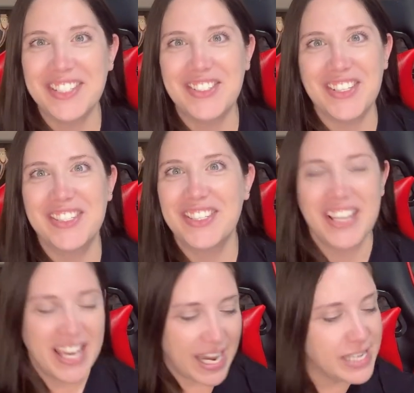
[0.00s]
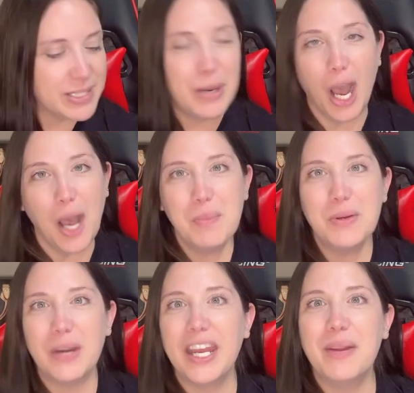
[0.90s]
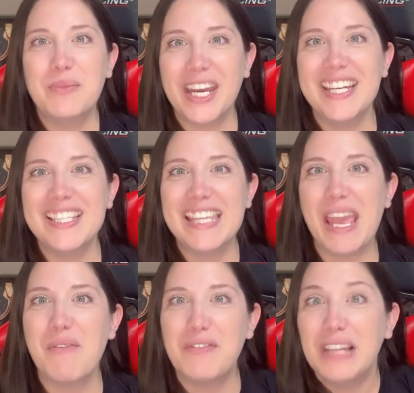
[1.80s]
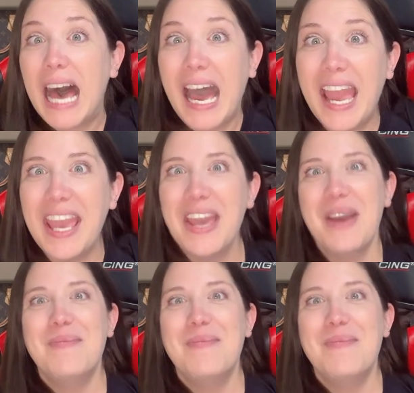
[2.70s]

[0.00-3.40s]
And just as a mom, right, I'm ready to see him fly.